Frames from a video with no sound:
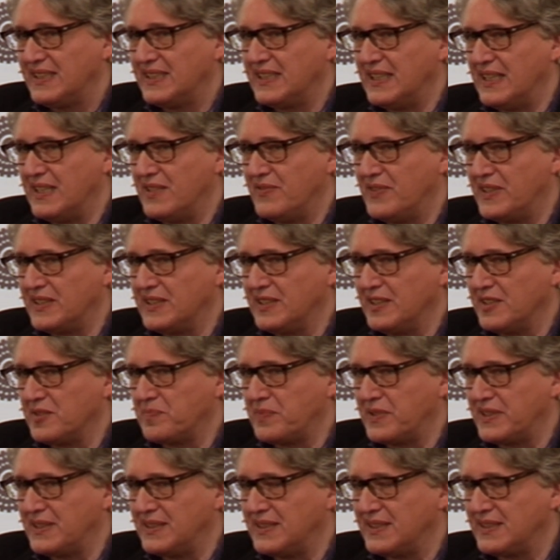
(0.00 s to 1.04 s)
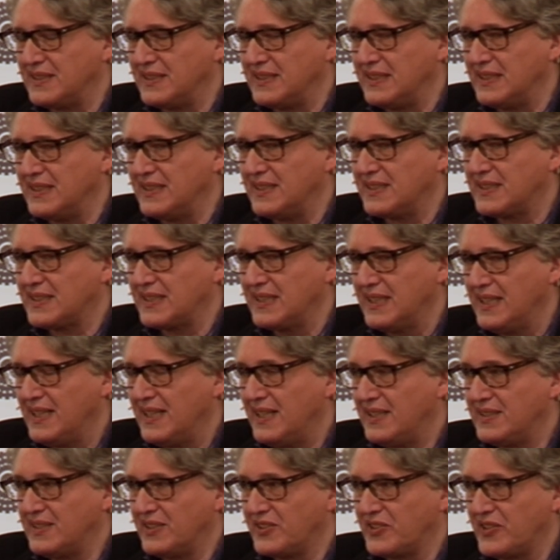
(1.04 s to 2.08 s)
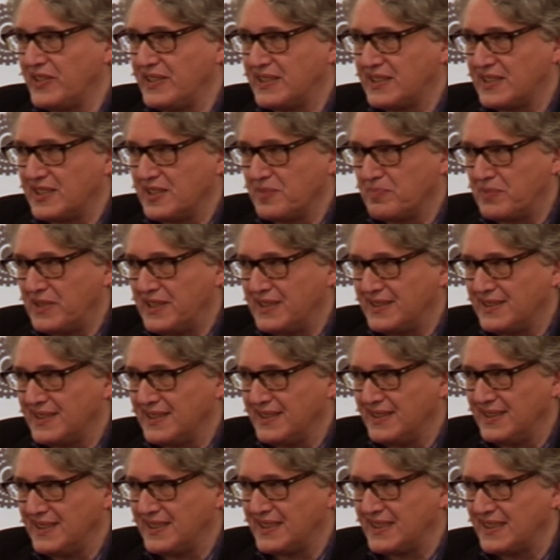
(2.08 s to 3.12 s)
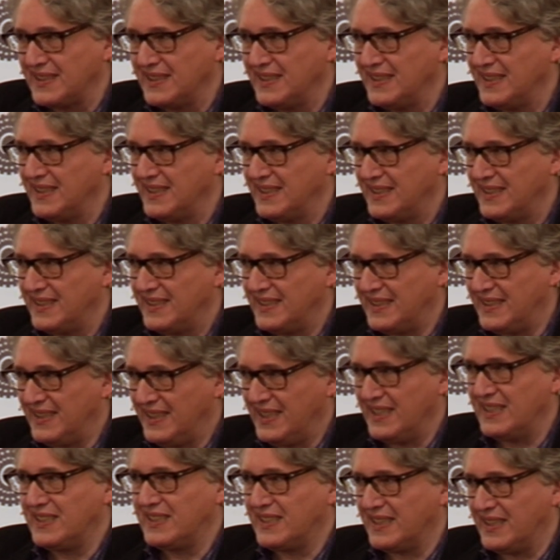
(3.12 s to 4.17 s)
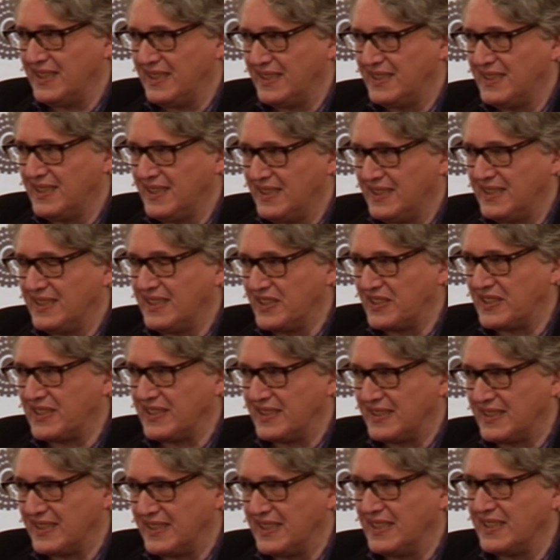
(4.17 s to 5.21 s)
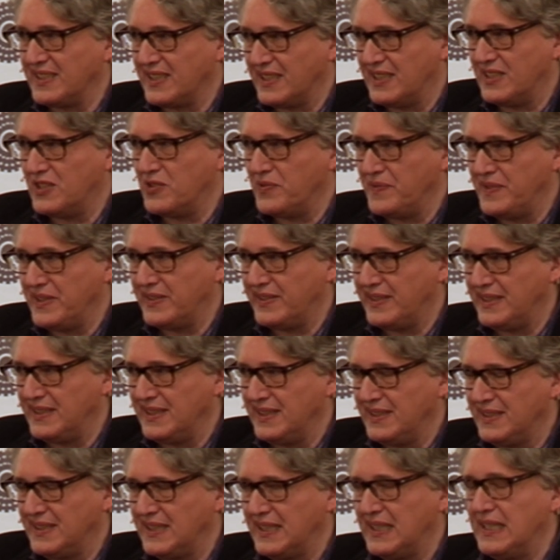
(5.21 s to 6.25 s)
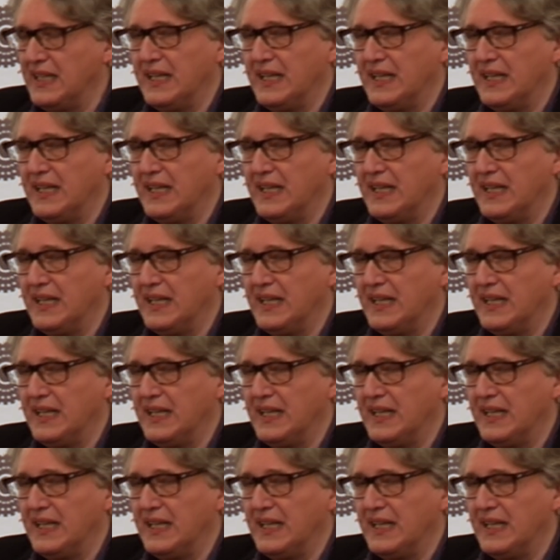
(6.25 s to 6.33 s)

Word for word: the avant-garde practice as a trickster practice. Yeah, and that's how we read it.